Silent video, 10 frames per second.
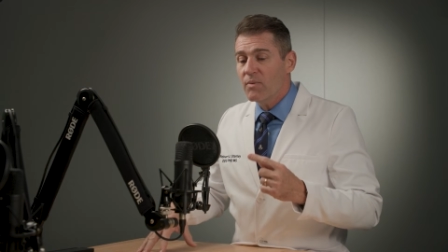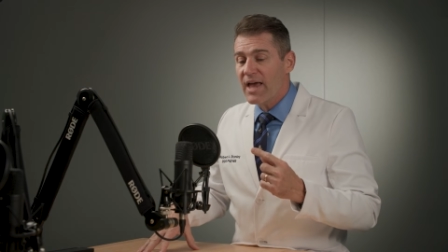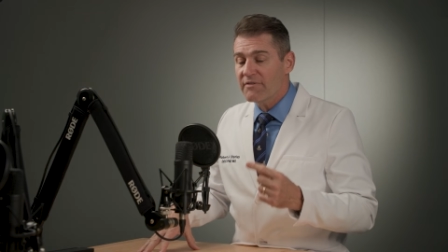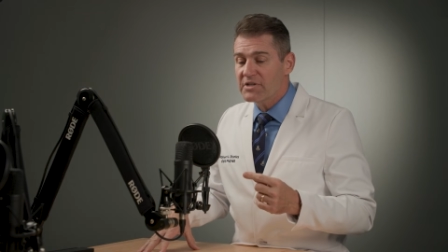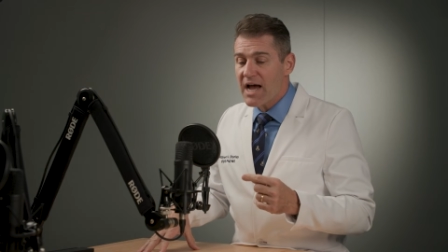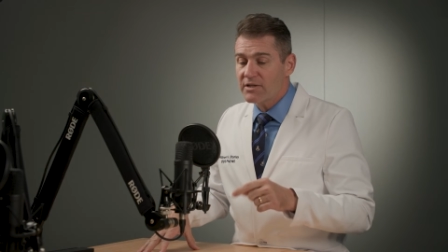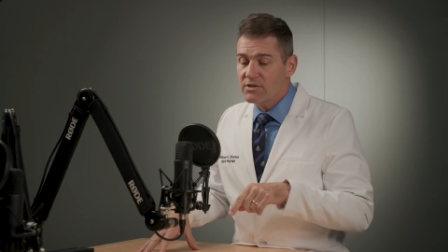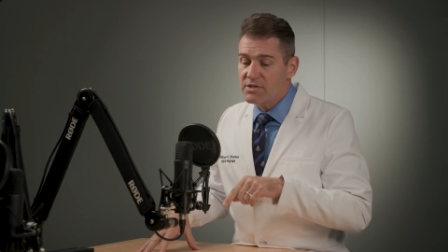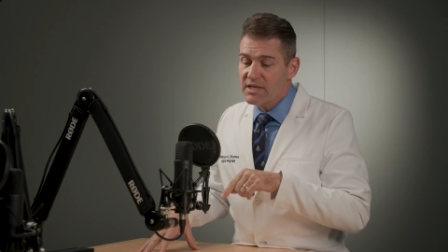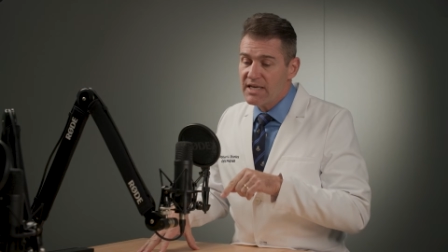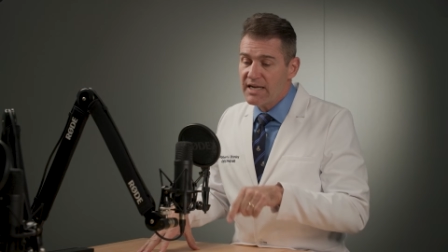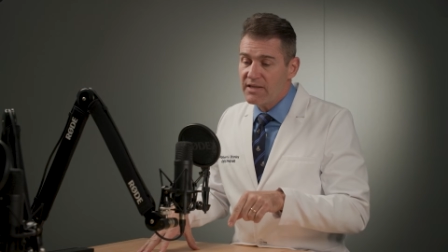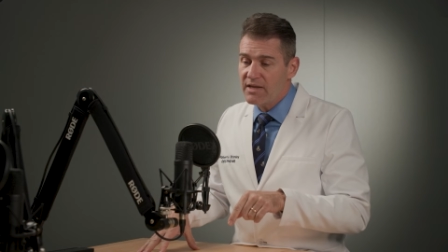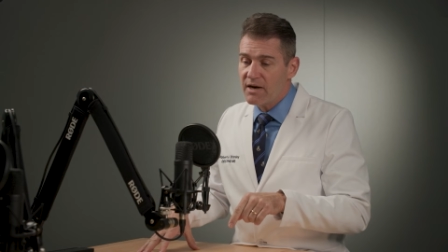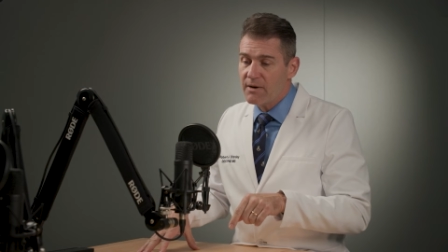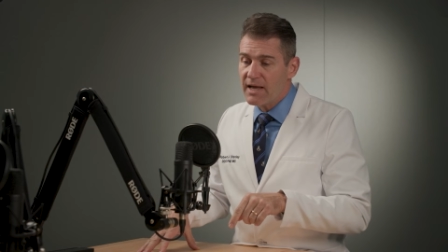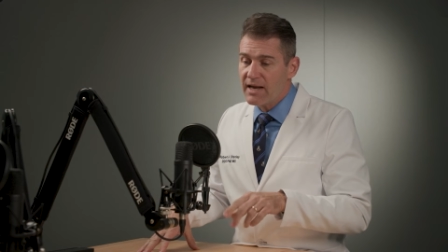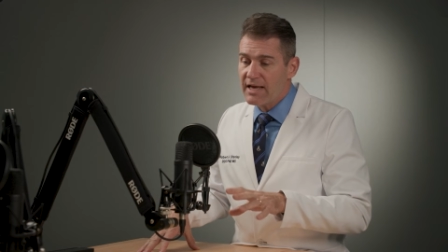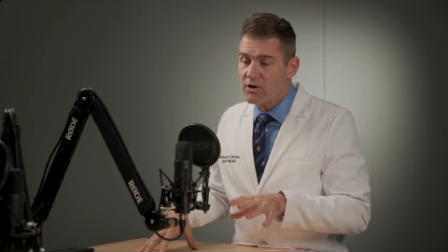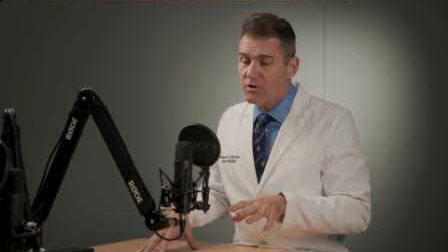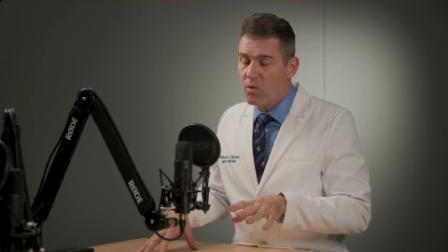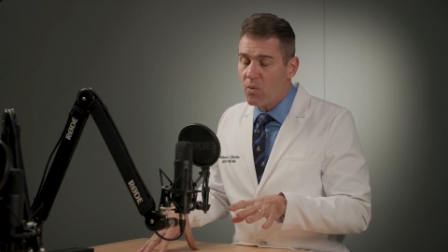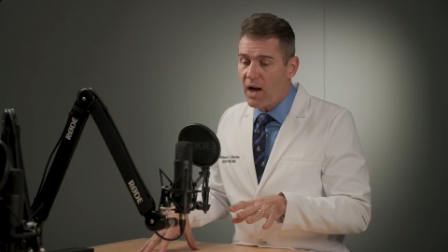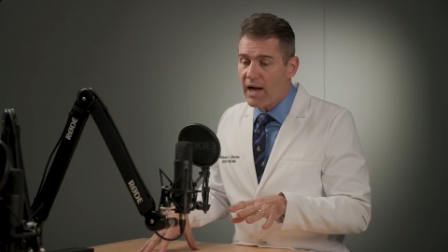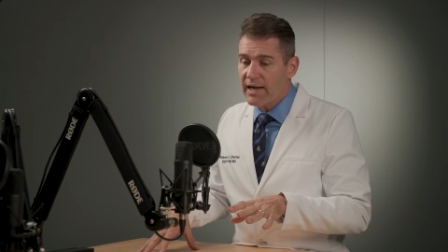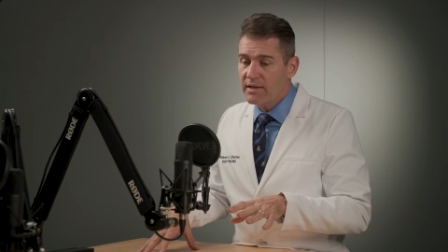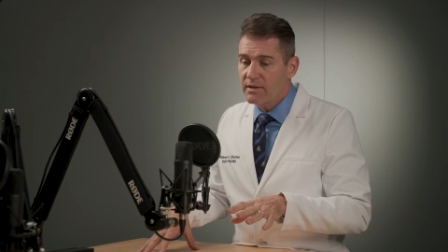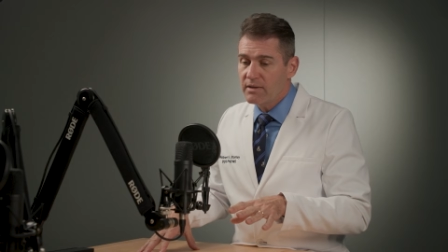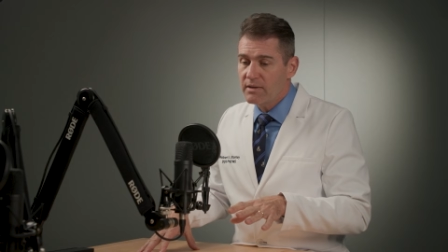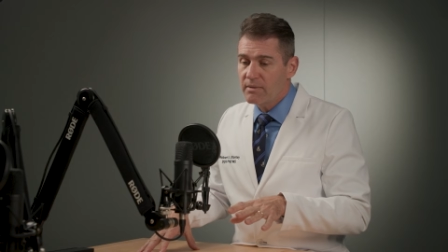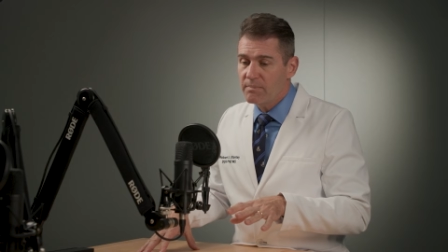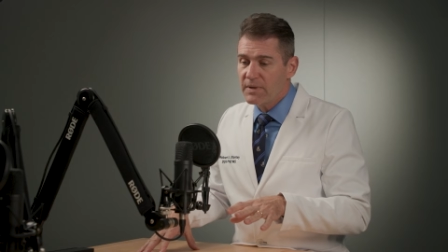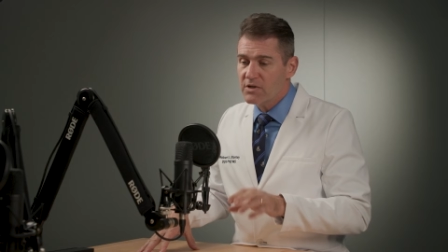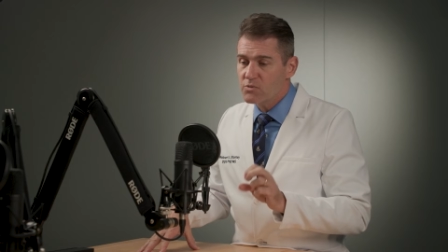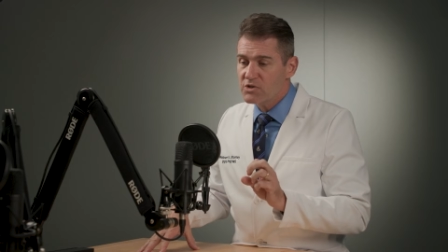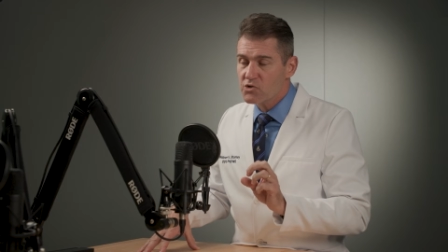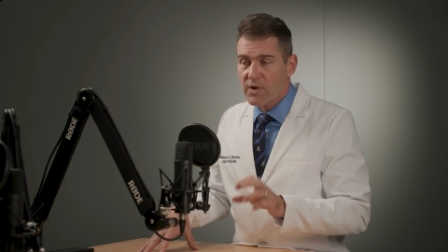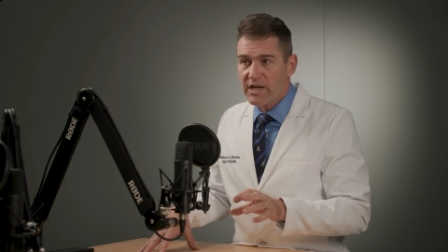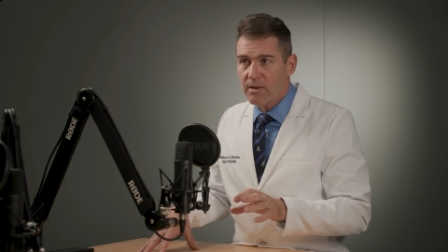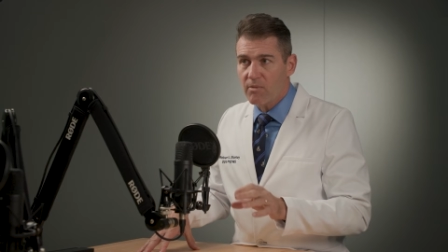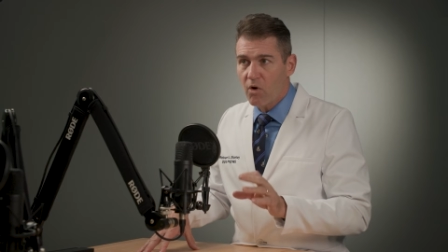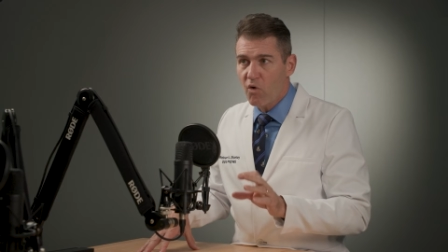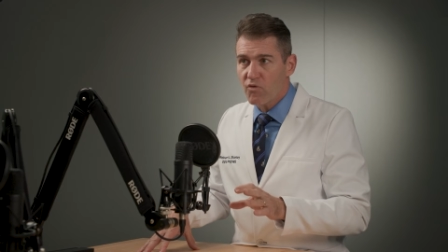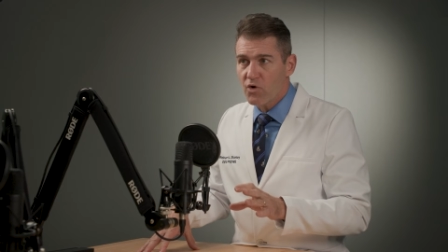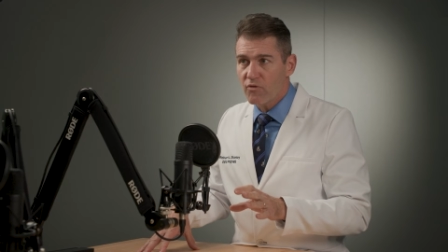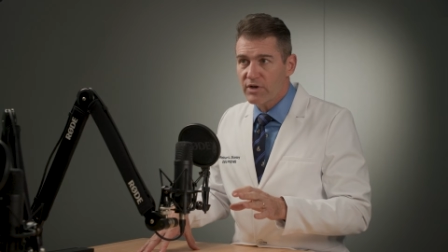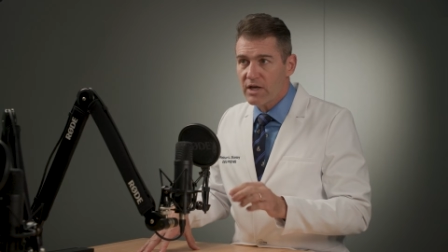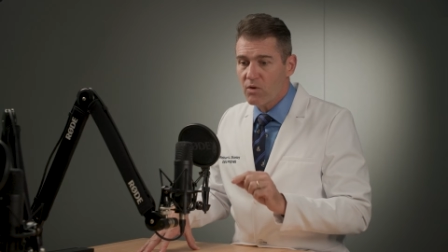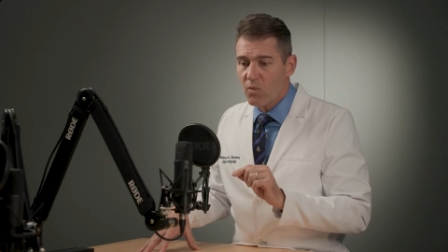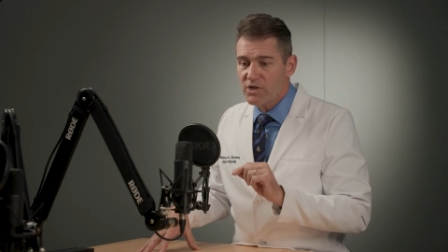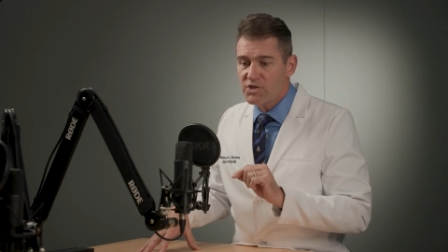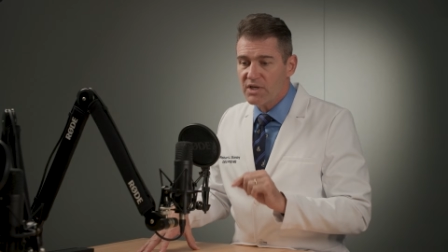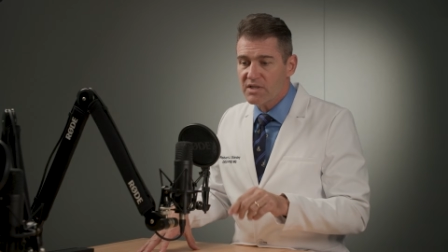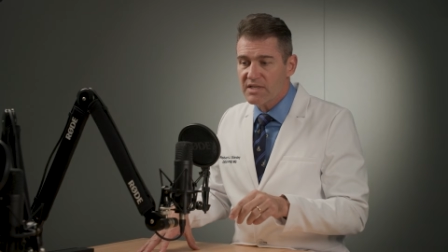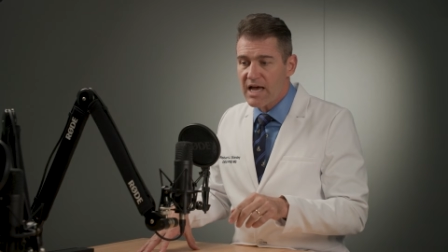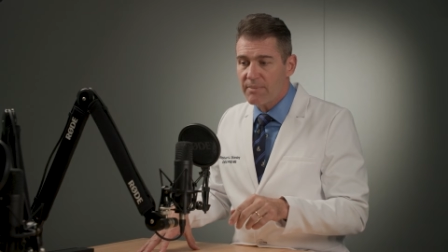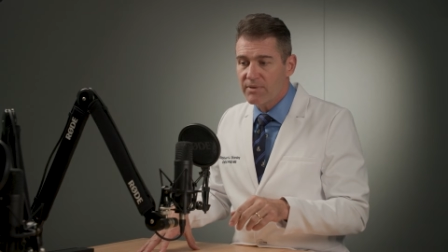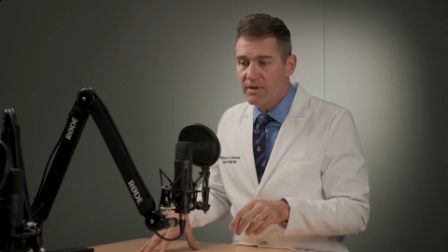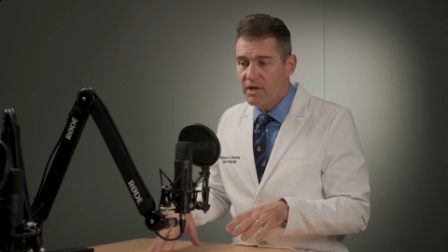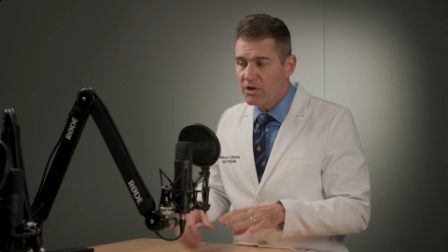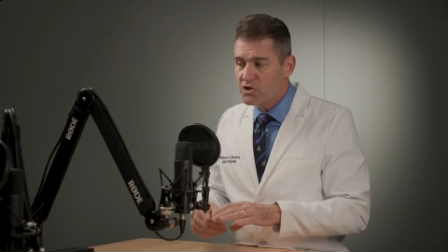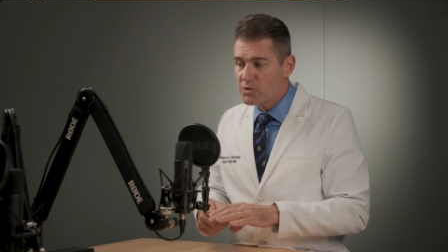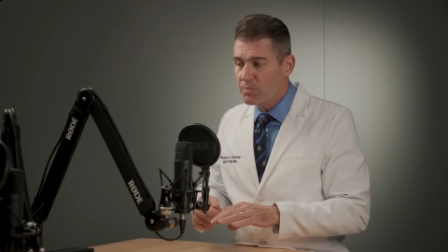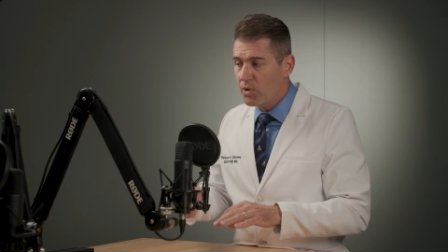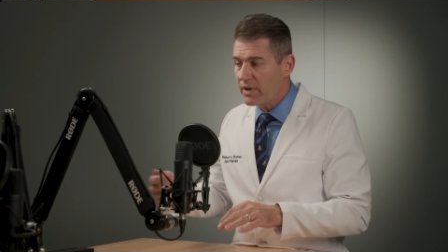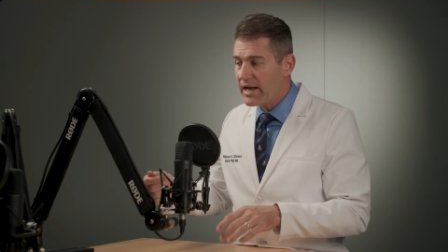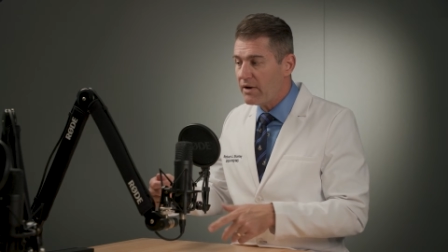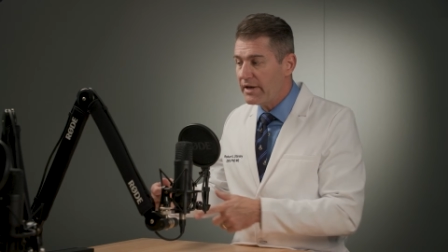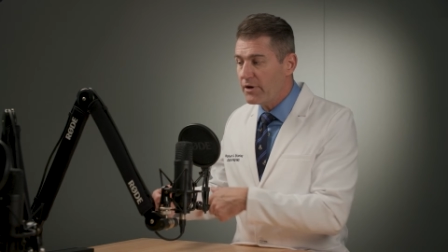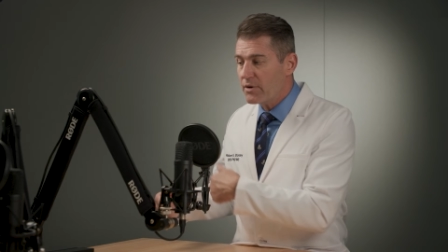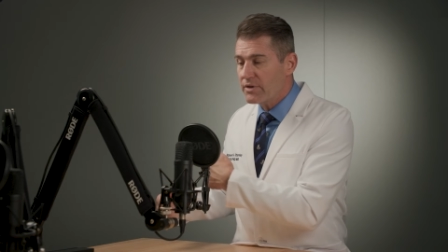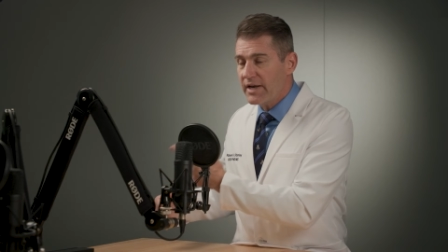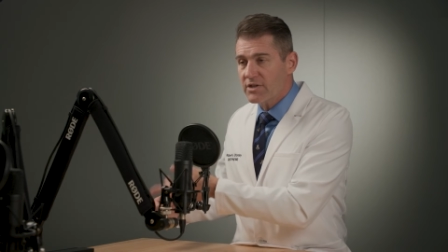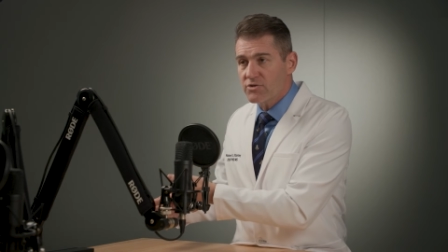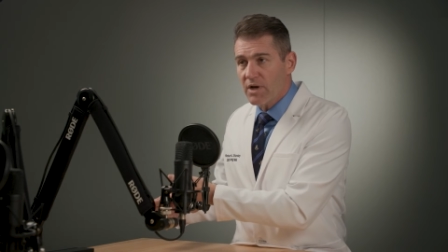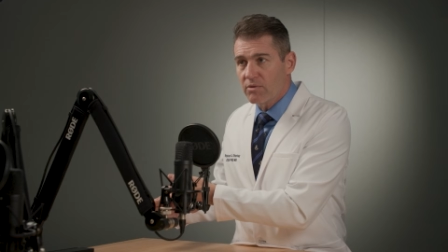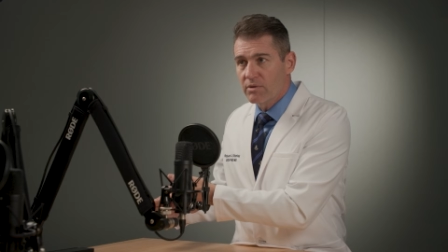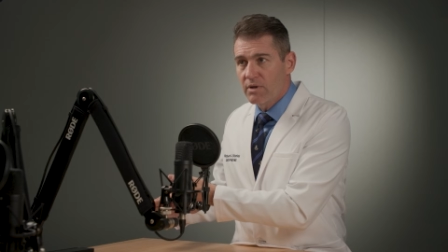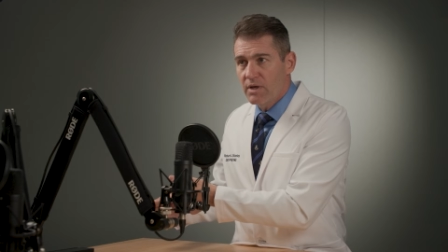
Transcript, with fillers: We have doctors that get in there, and I don't know why because we train them over and over again. And once you get to depth, just pull it out and go to the next drill.